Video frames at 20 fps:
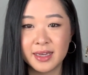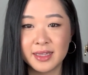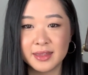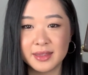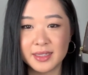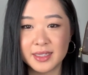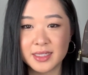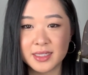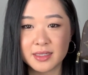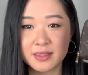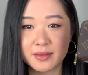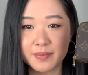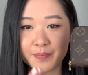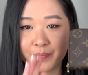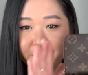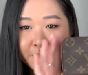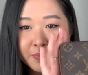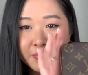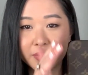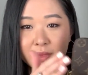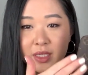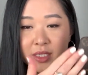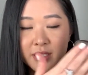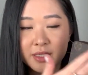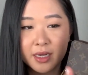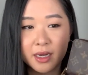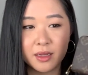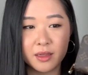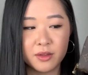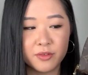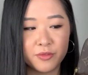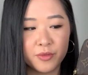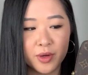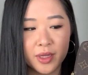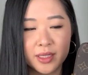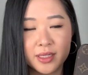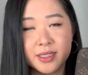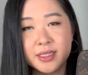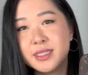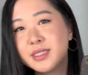this style of
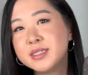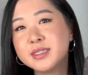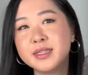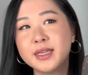wallet.